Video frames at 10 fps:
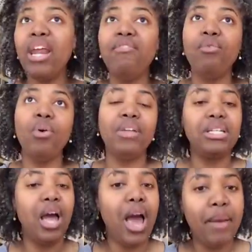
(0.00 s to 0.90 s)
for the
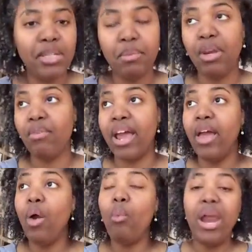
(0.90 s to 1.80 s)
time to be right,
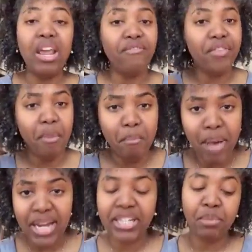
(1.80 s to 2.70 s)
waiting for the
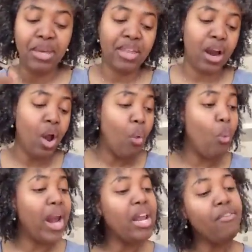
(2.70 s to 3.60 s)
money to be there,
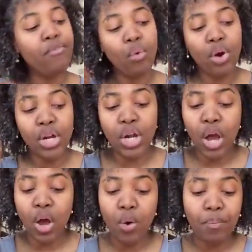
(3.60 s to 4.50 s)
waiting for,
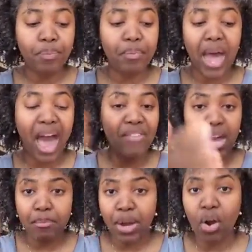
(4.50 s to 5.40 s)
having
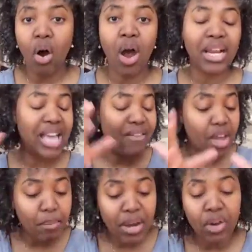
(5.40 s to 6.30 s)
a bigger audience,
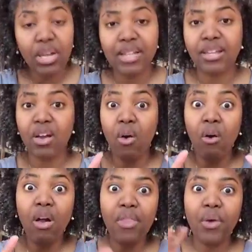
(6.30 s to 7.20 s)
having a bigger list, like
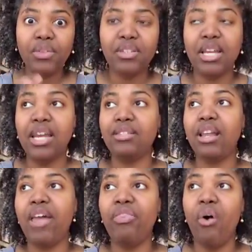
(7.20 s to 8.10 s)
all those things
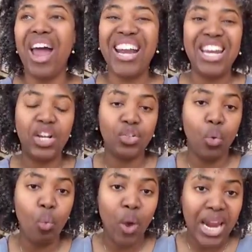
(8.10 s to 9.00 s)
that I thought I needed to
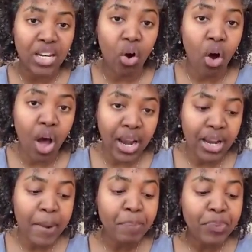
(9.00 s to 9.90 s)
wait on
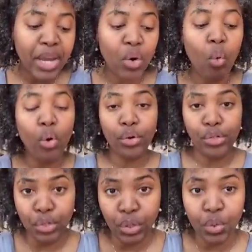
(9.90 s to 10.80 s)
in order
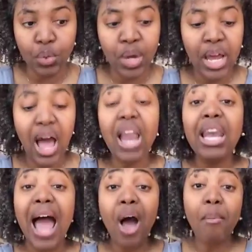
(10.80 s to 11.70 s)
to
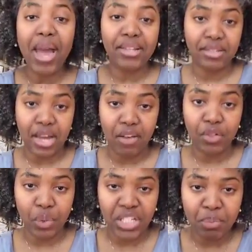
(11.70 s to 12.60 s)
allow myself
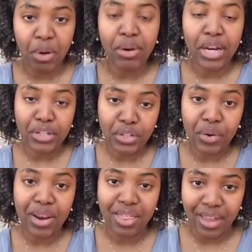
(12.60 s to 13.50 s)
to experience
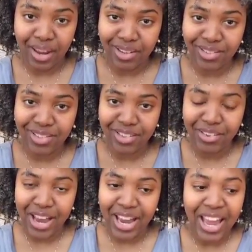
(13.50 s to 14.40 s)
certain things,
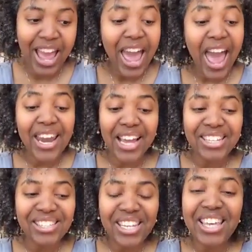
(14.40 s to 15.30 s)
okay? And I
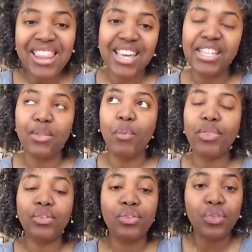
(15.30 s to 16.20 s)
see this
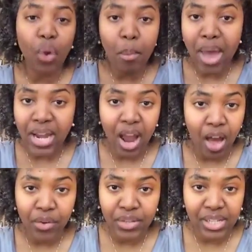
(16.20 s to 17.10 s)
with so many
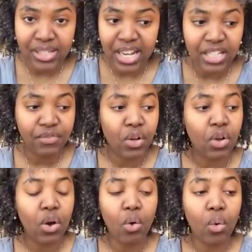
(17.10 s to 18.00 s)
other
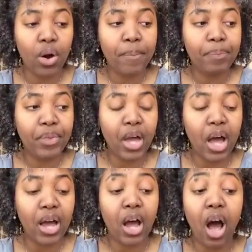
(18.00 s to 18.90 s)
successful or
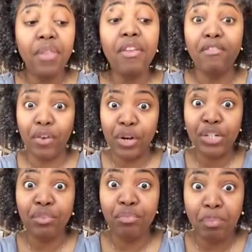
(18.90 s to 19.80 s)
on the
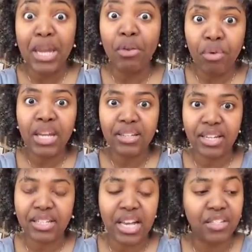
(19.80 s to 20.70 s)
verge of being really
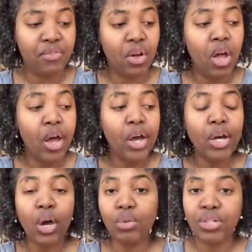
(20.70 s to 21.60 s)
successful
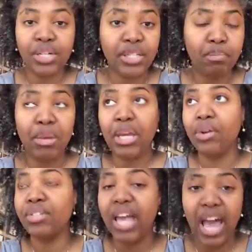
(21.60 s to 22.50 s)
coaches,
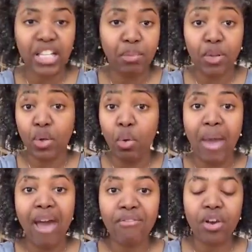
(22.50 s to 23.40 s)
speakers, experts,
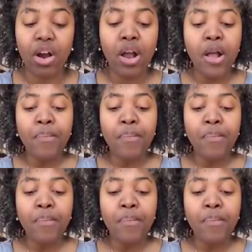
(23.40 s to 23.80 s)
whomever,